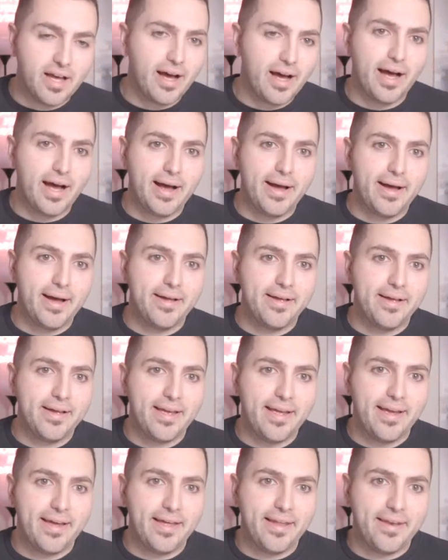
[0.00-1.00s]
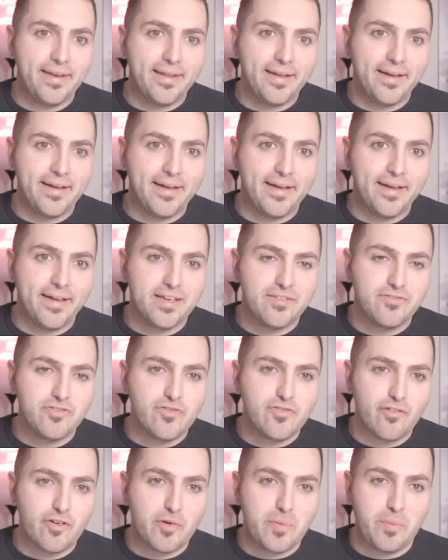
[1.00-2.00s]
And if
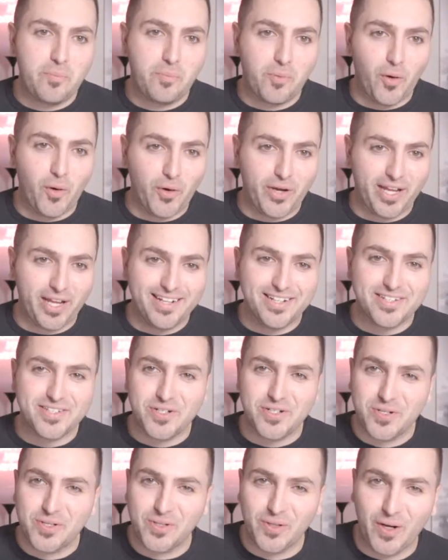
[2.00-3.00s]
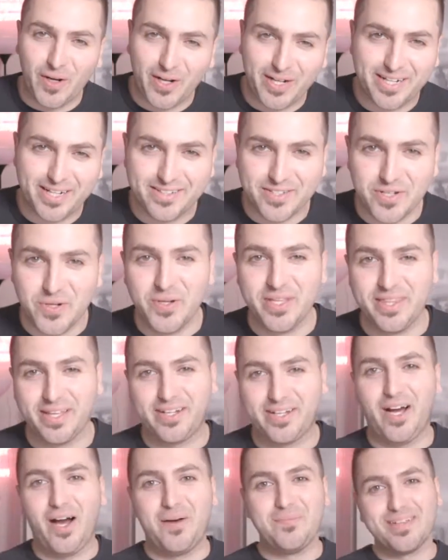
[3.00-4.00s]
you've ever been broken into, throw 2 in the
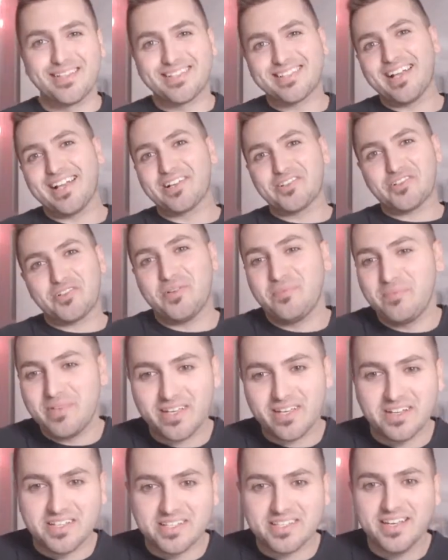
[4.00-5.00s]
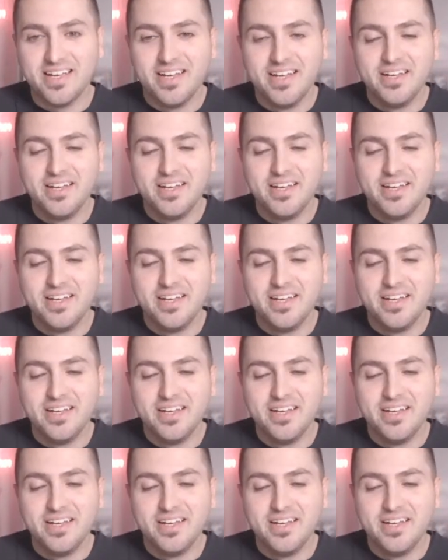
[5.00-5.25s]
comments section, because